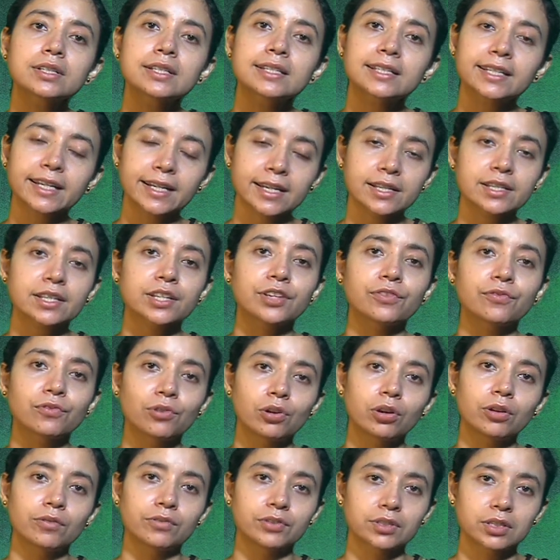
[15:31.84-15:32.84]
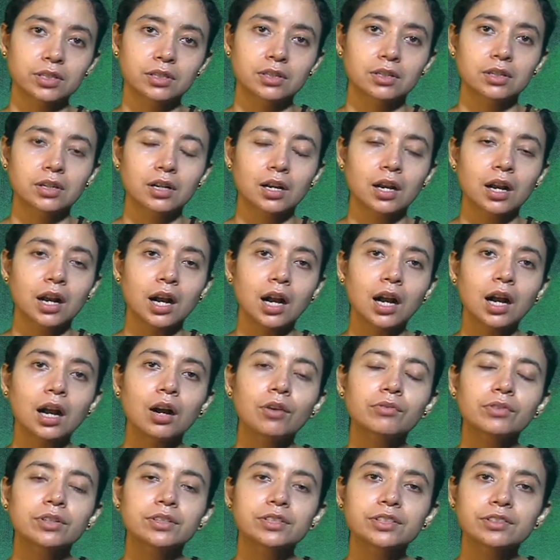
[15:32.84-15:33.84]
state has evolved,
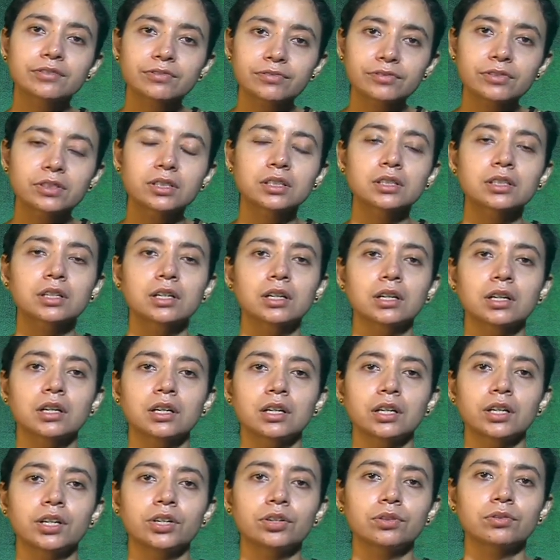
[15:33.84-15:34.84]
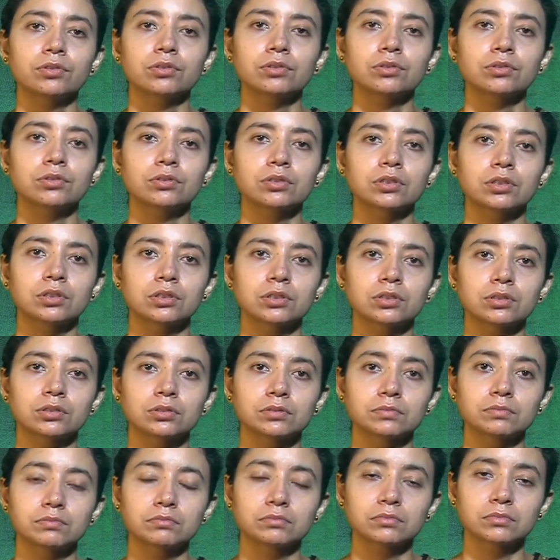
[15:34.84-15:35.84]
how the different, you
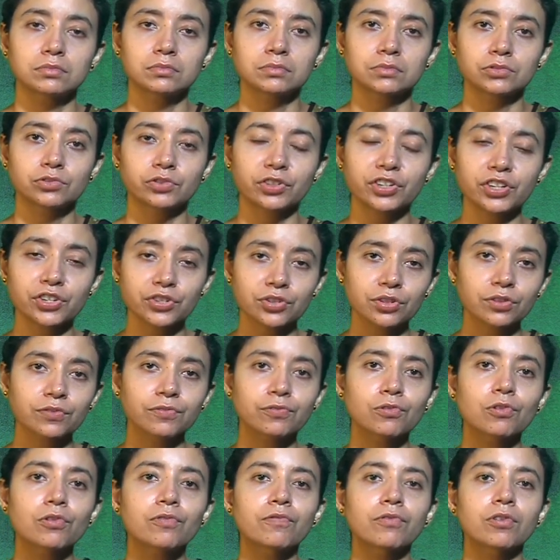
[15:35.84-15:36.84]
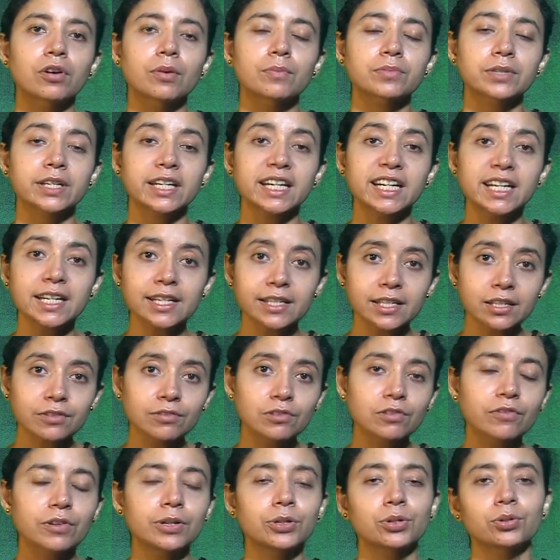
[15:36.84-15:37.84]
know, traditional folk forms are
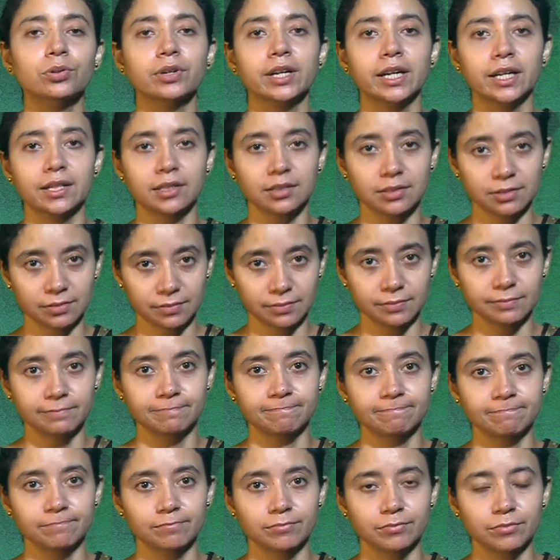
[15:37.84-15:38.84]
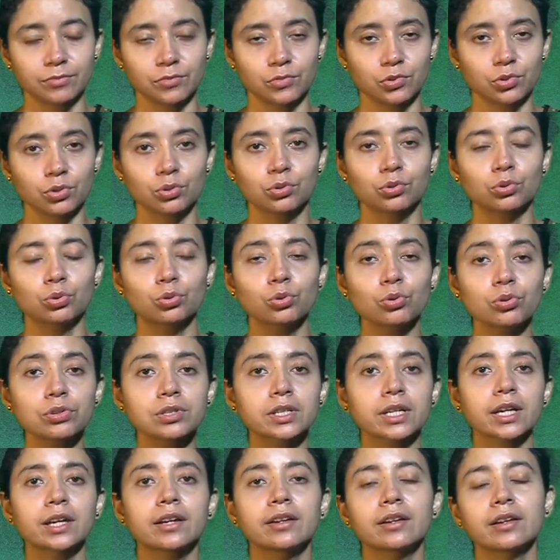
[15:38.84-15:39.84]
interwoven together. So
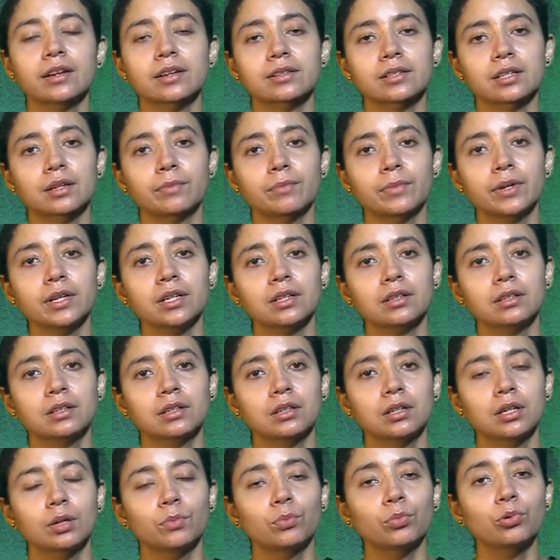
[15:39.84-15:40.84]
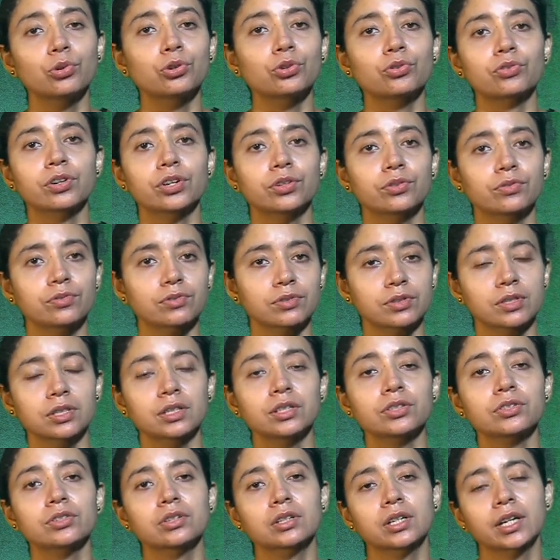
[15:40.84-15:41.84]
those areas have been portrayed through
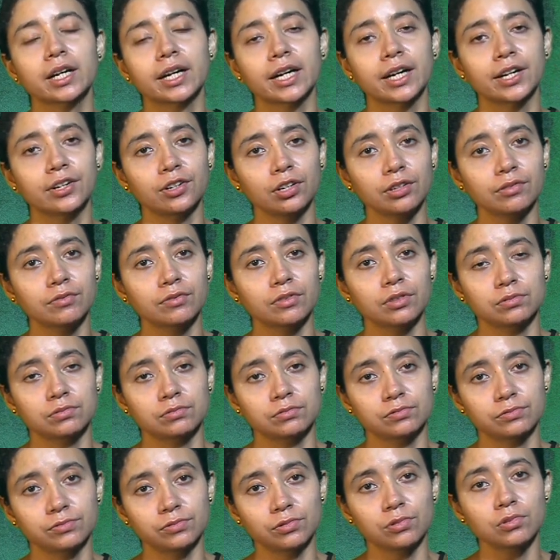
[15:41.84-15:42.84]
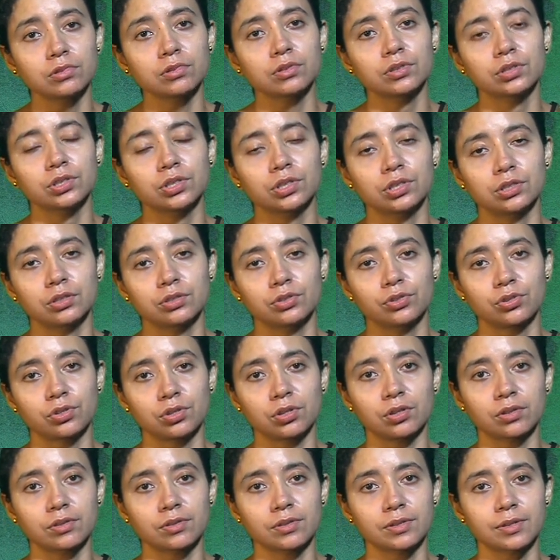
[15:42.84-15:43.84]
such kind of folk
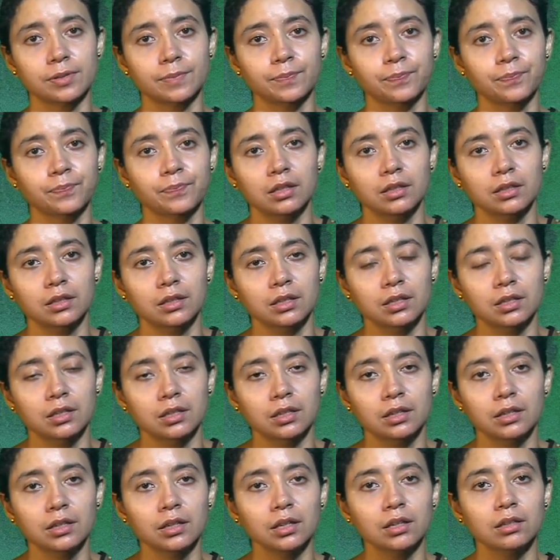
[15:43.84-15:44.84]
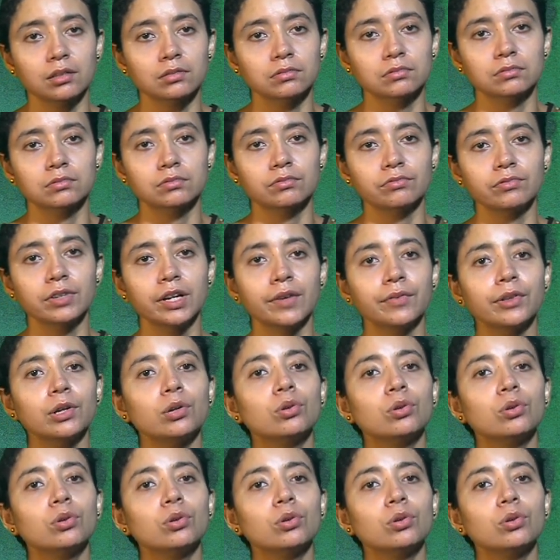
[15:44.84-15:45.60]
songs. Now we have the